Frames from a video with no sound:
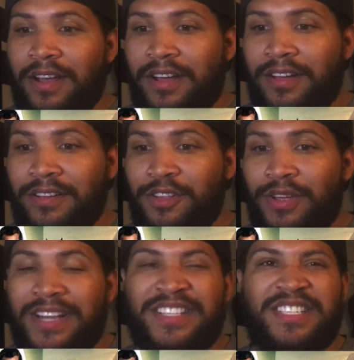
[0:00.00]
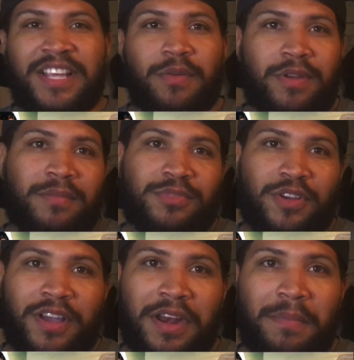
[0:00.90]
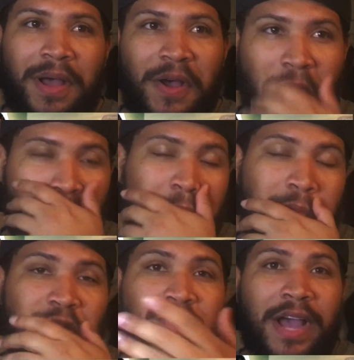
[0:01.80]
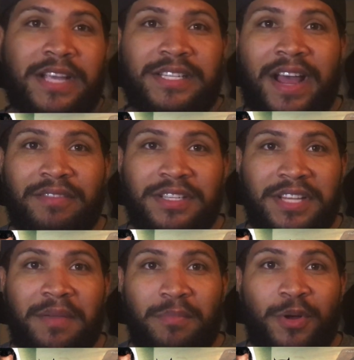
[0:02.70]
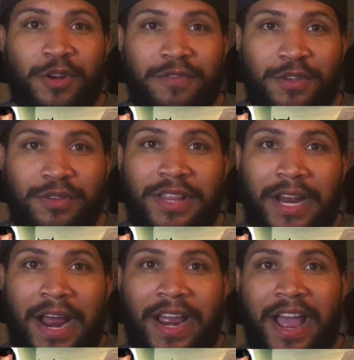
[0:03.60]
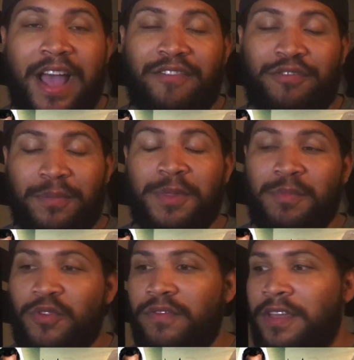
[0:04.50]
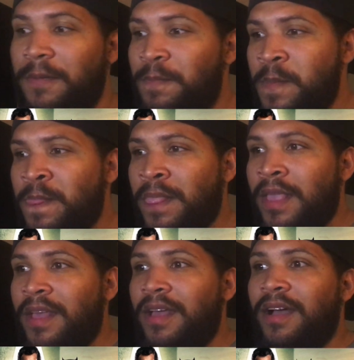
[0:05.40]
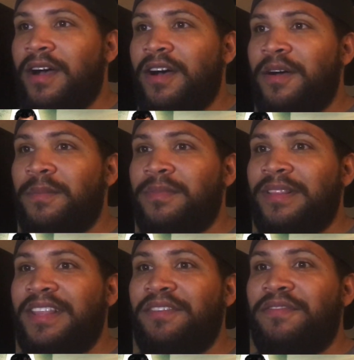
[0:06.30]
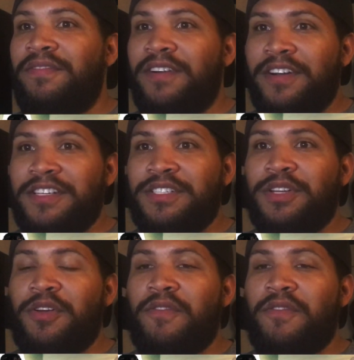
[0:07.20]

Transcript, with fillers: uh, you can see what I'm talking about, or maybe you guys have the same point of view that I have from the movie. Um, the first